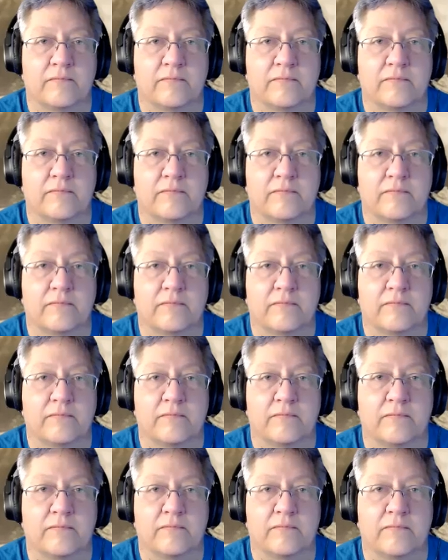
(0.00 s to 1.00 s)

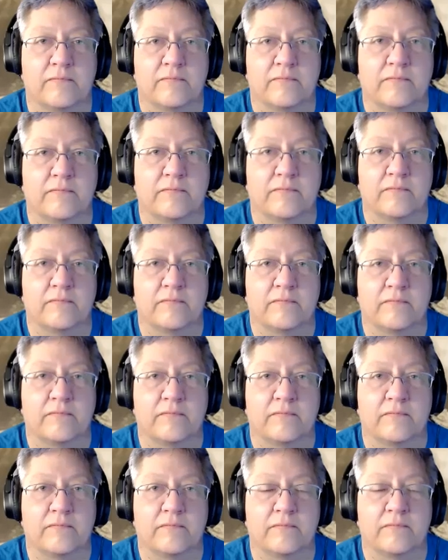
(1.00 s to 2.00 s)

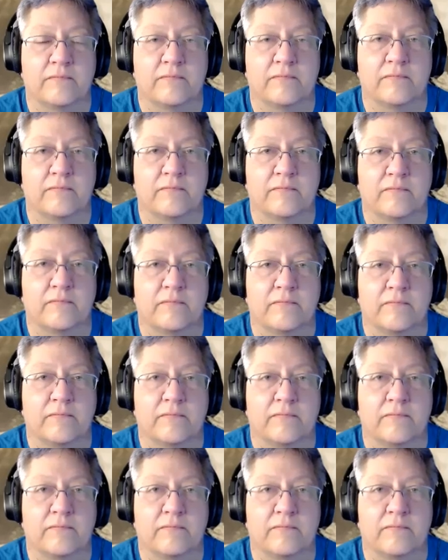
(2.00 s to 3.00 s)

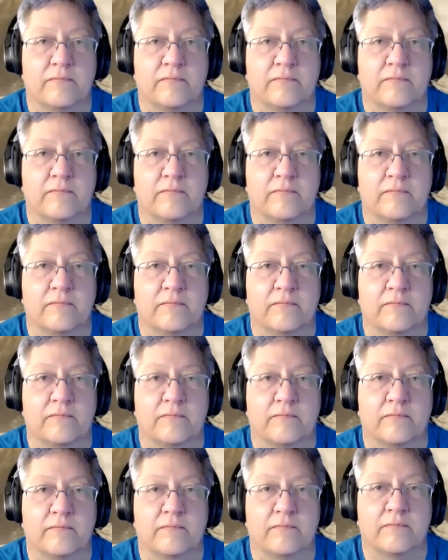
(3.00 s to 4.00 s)

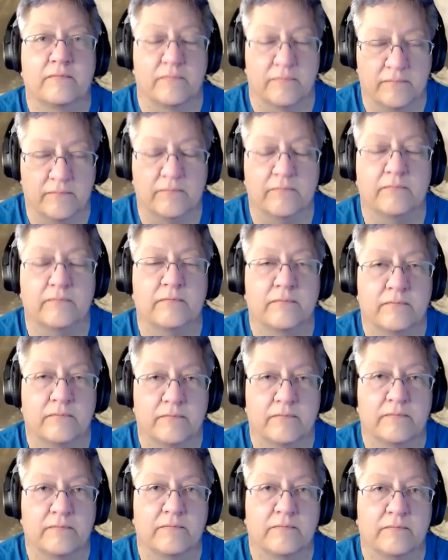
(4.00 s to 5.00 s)

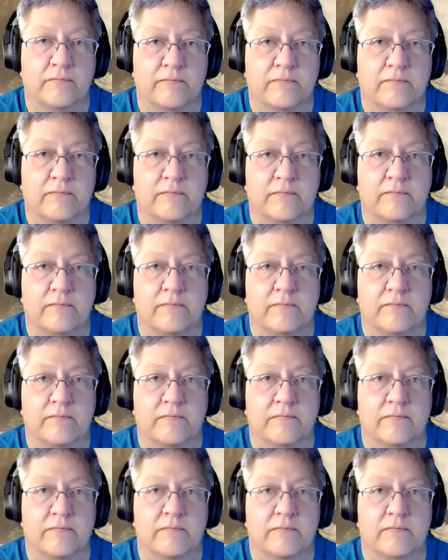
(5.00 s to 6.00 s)

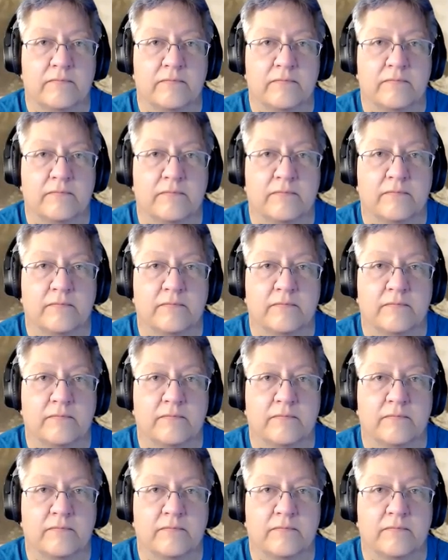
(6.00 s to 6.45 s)
This person isn't speaking.